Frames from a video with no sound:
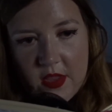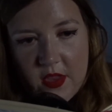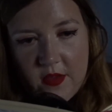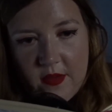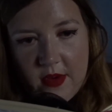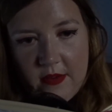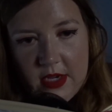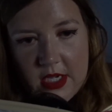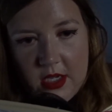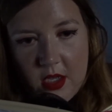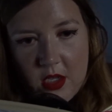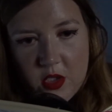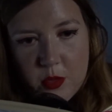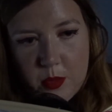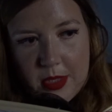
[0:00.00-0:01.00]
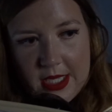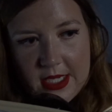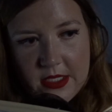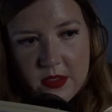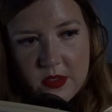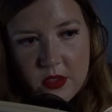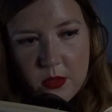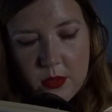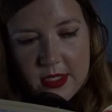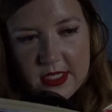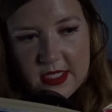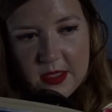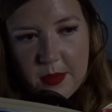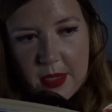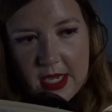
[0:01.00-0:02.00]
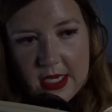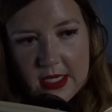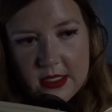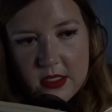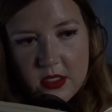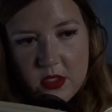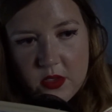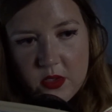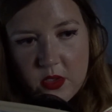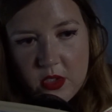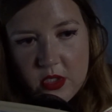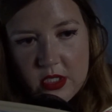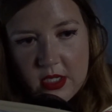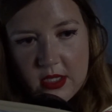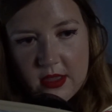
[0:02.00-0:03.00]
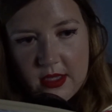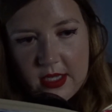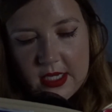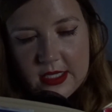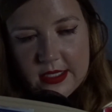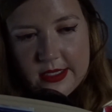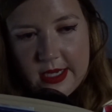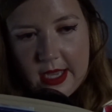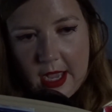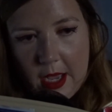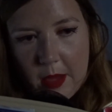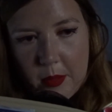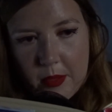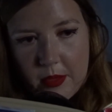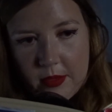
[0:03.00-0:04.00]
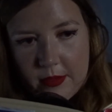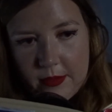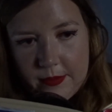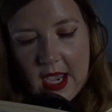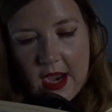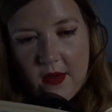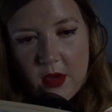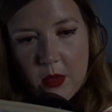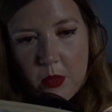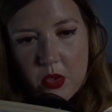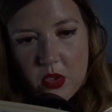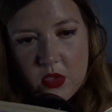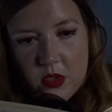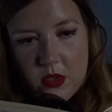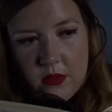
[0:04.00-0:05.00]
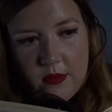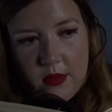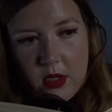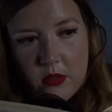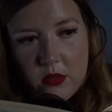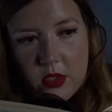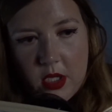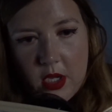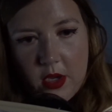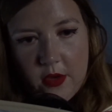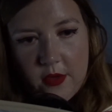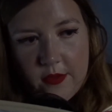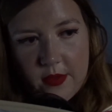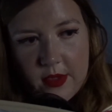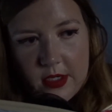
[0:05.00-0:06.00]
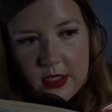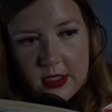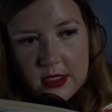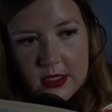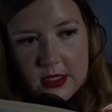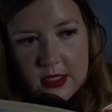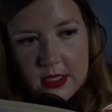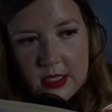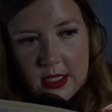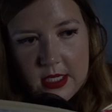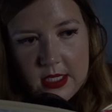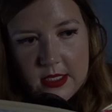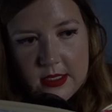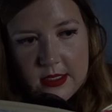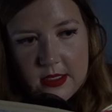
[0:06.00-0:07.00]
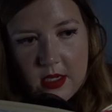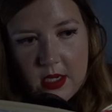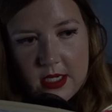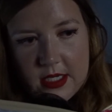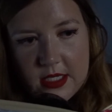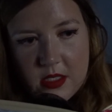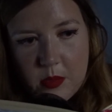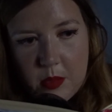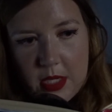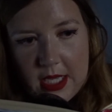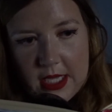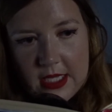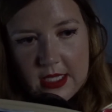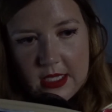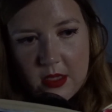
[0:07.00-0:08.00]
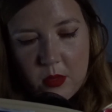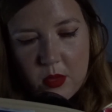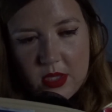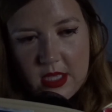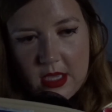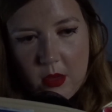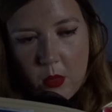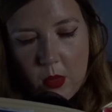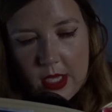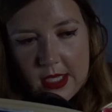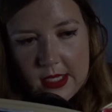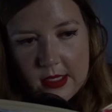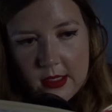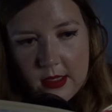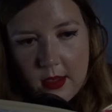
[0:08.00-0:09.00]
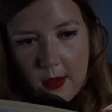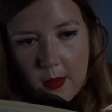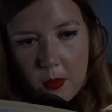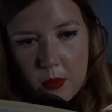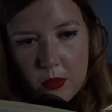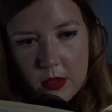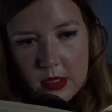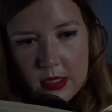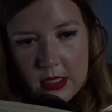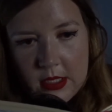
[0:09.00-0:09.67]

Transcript: The very last place you would expect astonishing things to happen. Harry Potter rolled over inside his blanket without waking up.